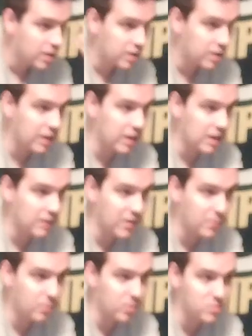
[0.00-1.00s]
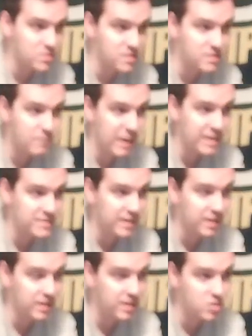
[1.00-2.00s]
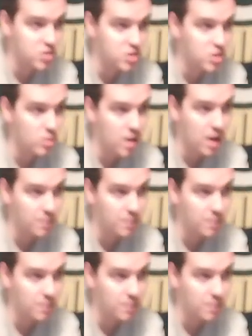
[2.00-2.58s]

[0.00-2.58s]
if he produces spacing and can shoot, I